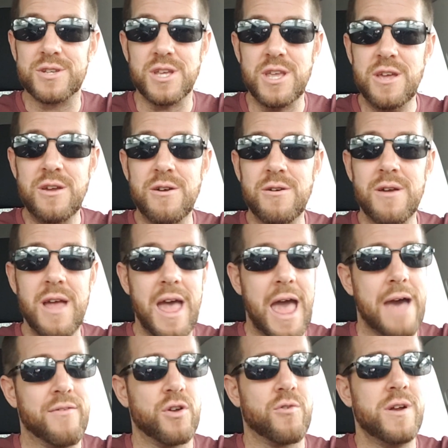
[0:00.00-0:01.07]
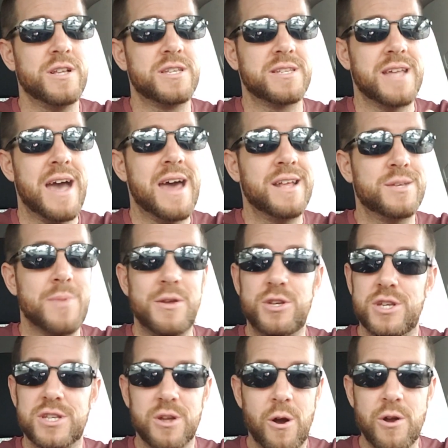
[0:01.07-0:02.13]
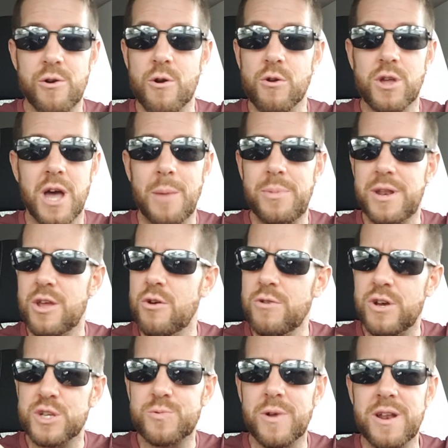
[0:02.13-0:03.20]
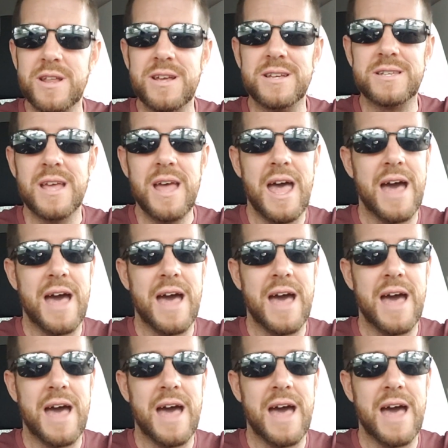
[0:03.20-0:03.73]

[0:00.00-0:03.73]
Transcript: a year, have a great status, maybe she started her own company, who knows what it is,